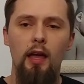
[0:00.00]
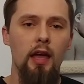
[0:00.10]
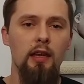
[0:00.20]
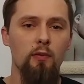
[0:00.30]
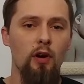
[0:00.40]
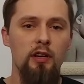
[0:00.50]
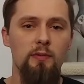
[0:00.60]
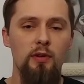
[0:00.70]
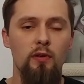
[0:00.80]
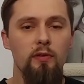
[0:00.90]
And he walks
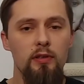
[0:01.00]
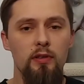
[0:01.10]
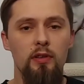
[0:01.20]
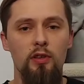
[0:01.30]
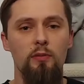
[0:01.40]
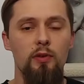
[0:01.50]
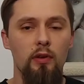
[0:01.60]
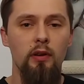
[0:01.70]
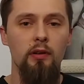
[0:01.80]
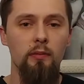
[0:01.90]
me over to the
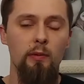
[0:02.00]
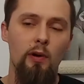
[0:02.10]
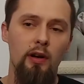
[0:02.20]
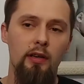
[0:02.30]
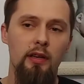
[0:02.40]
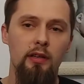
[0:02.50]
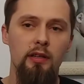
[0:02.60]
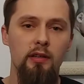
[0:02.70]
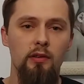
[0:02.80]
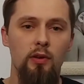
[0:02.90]
humidor, and we walk in,
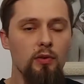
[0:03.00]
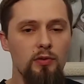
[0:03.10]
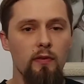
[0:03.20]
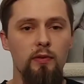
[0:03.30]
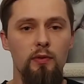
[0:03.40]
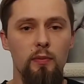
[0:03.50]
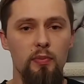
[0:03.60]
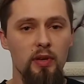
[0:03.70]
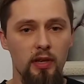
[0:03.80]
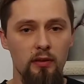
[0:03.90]
and he goes over to a
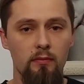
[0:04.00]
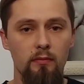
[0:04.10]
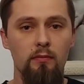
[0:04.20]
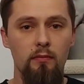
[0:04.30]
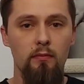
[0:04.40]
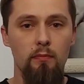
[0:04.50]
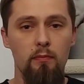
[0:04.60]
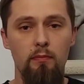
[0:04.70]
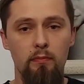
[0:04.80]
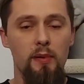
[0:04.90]
big
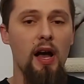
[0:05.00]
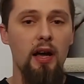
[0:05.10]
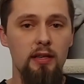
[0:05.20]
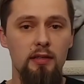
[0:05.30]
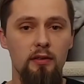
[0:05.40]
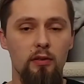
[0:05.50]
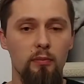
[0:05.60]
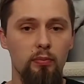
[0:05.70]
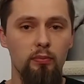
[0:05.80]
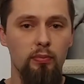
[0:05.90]
box,
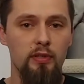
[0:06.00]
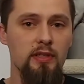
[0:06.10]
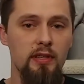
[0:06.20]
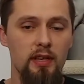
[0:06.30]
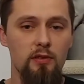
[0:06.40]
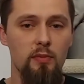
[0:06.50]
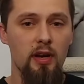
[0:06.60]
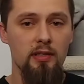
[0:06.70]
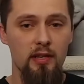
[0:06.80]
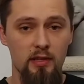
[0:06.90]
presentation
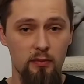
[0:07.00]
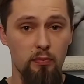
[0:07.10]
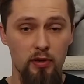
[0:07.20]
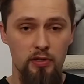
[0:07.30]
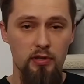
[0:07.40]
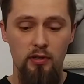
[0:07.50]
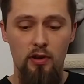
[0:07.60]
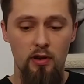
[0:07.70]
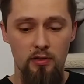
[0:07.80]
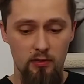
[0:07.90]
box that has a bunch of
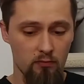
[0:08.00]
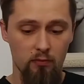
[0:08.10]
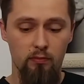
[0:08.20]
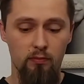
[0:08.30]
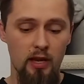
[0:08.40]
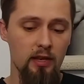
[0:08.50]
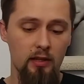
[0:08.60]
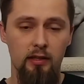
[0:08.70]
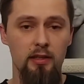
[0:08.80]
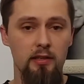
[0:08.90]
cigars, kind of
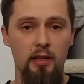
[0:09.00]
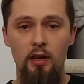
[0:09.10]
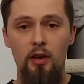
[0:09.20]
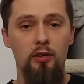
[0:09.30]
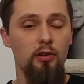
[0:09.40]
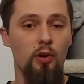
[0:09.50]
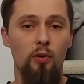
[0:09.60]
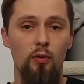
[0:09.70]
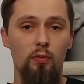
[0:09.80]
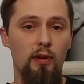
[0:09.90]
like this.
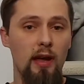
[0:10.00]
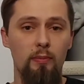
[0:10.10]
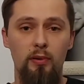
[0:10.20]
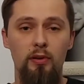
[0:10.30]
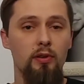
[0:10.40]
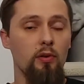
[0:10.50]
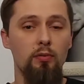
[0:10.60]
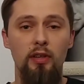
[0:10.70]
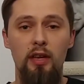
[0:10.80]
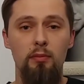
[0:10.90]
No wrapper, no
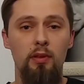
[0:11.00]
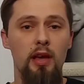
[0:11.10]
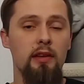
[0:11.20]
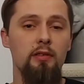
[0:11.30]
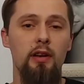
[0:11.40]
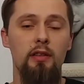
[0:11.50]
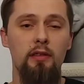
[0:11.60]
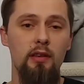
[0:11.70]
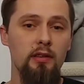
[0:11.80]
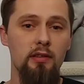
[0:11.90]
label on it or
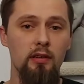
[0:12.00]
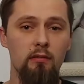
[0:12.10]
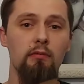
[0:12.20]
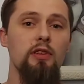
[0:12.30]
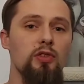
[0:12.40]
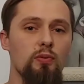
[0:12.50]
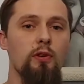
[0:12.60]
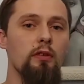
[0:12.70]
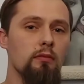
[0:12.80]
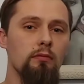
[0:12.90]
anything. He's like, this one.